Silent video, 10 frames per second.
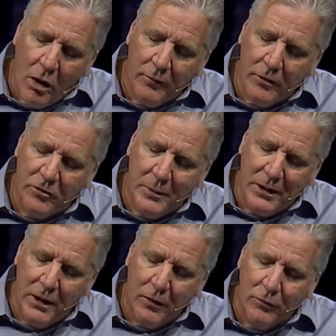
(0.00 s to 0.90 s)
of us to be
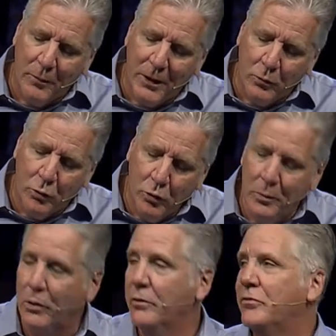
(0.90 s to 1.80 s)
careful about
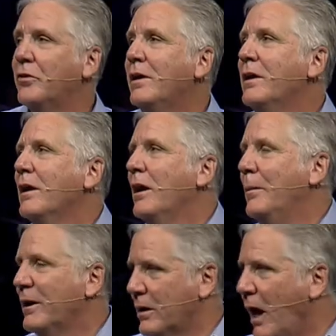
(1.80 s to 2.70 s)
rumors and
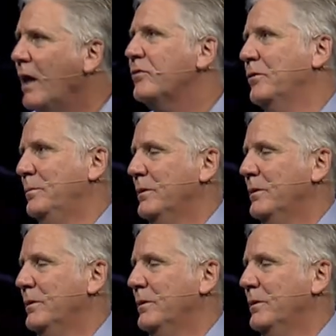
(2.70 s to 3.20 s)
about gossip.